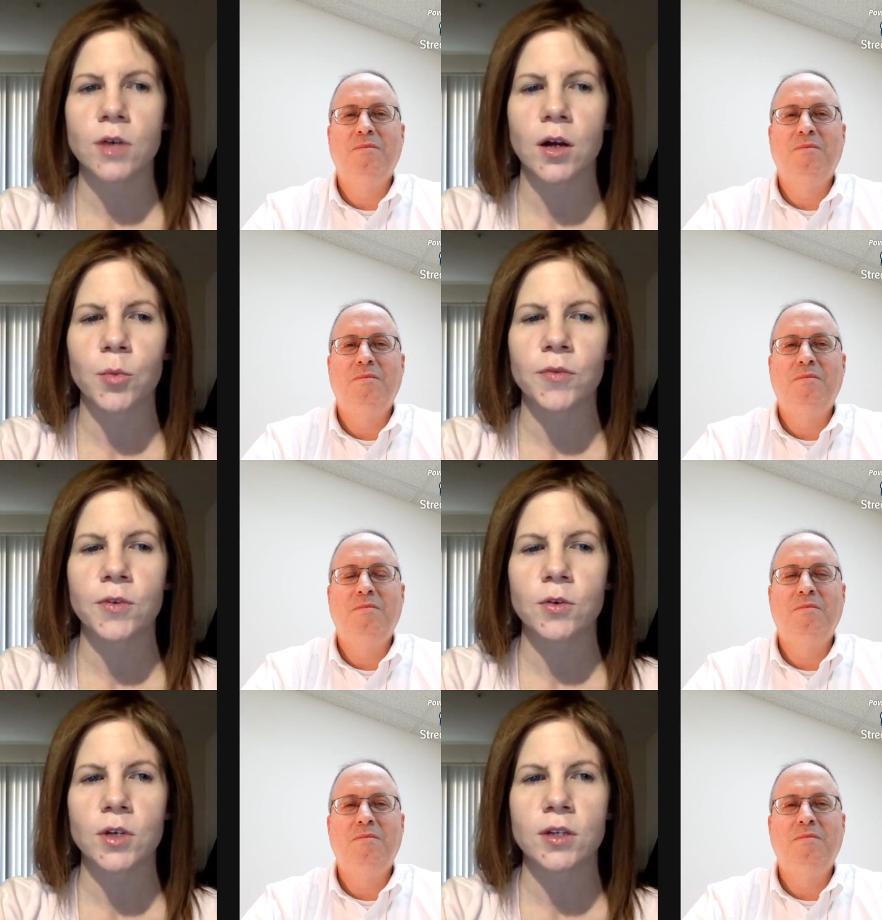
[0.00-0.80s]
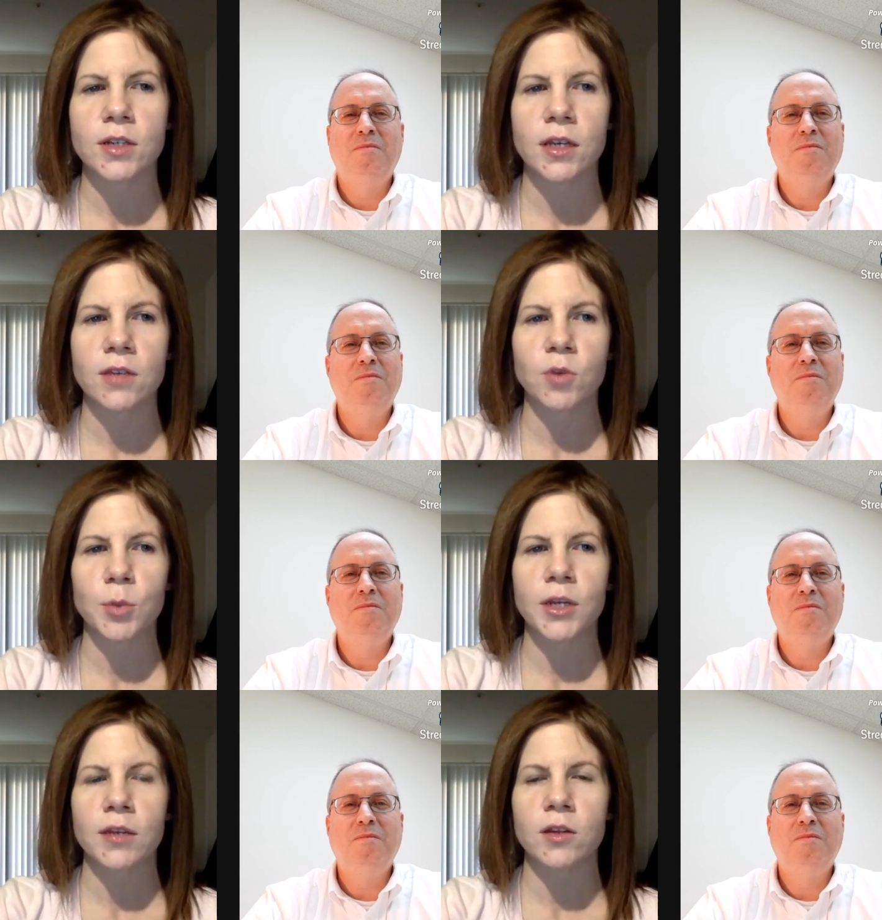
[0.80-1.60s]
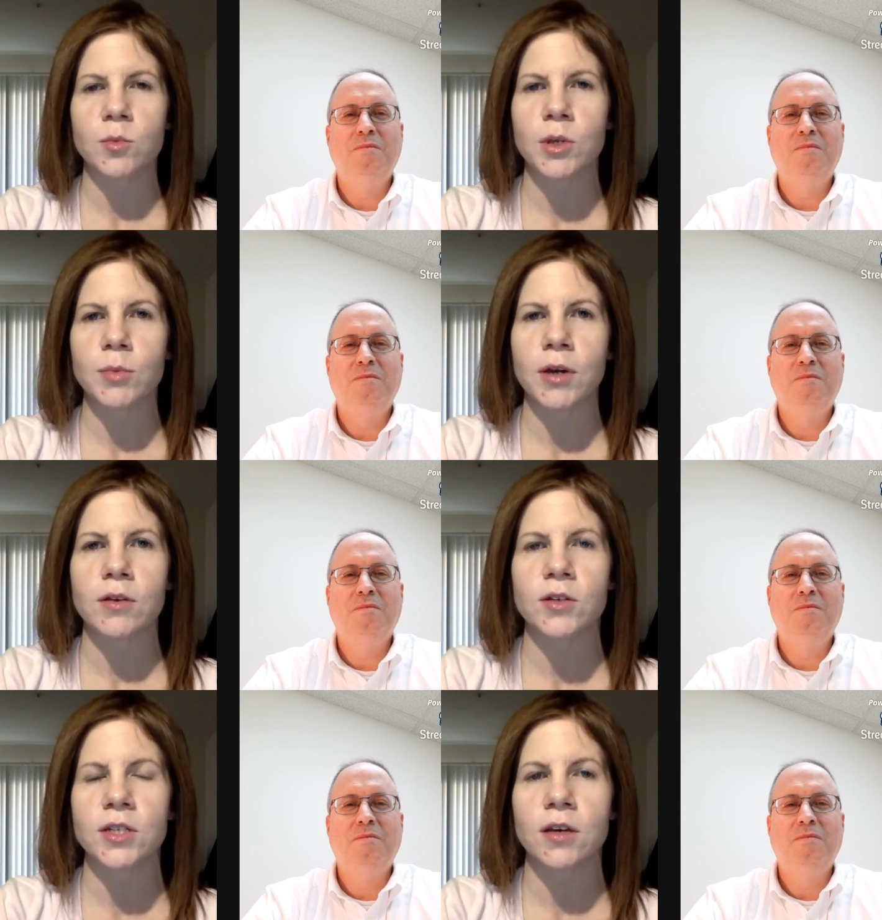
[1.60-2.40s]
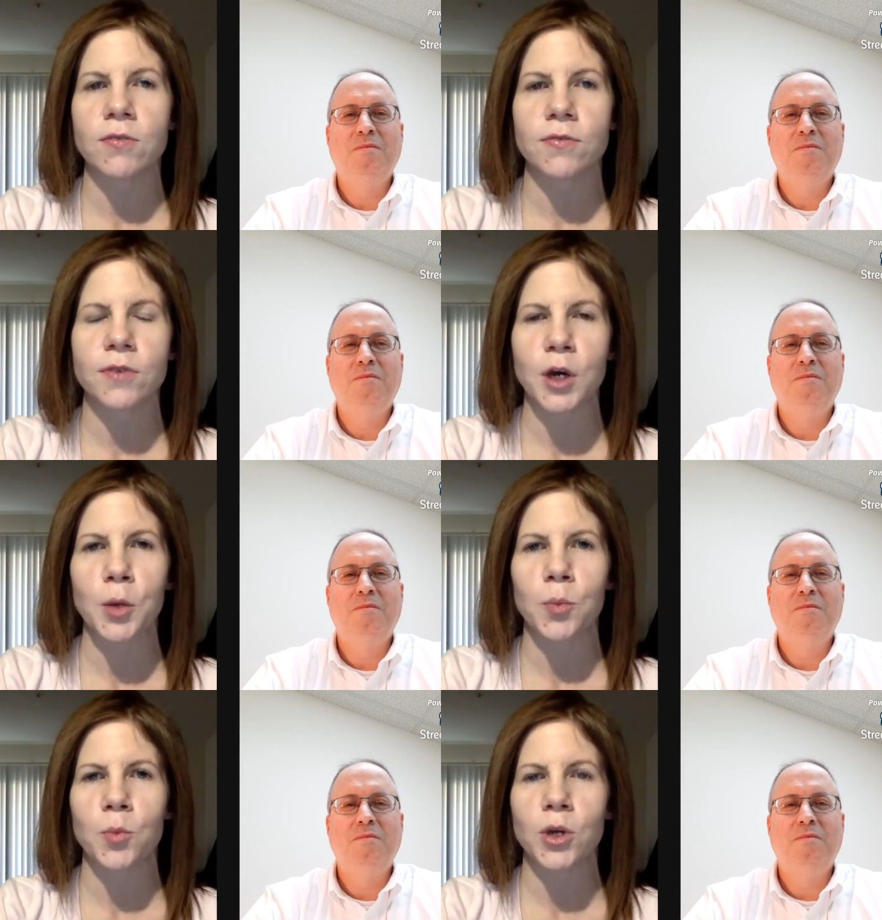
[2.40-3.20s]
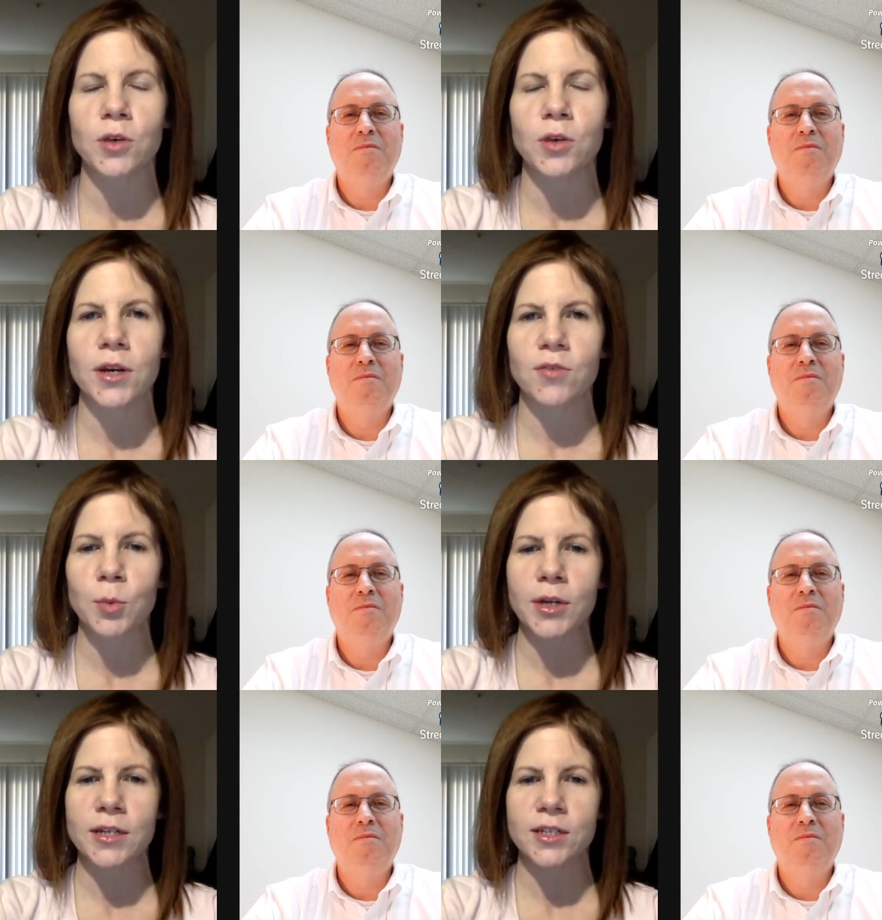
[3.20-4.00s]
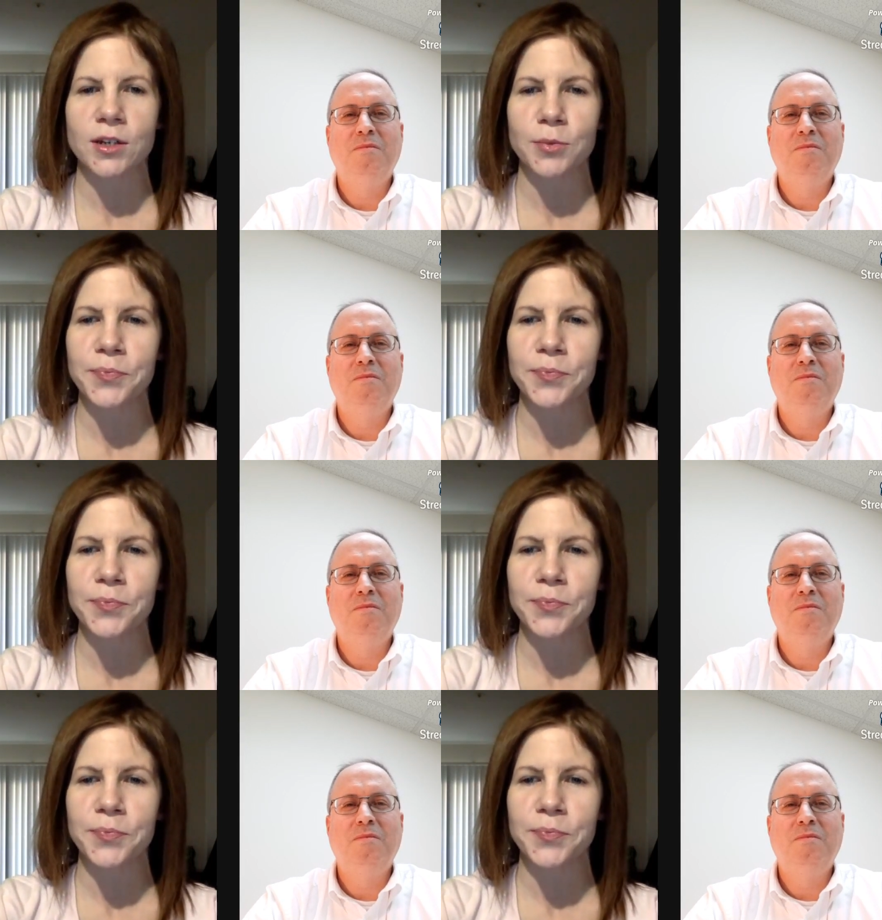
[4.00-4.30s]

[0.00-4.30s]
Speaker 1: If you could tell everybody a little bit about yourself, what you want everybody to know.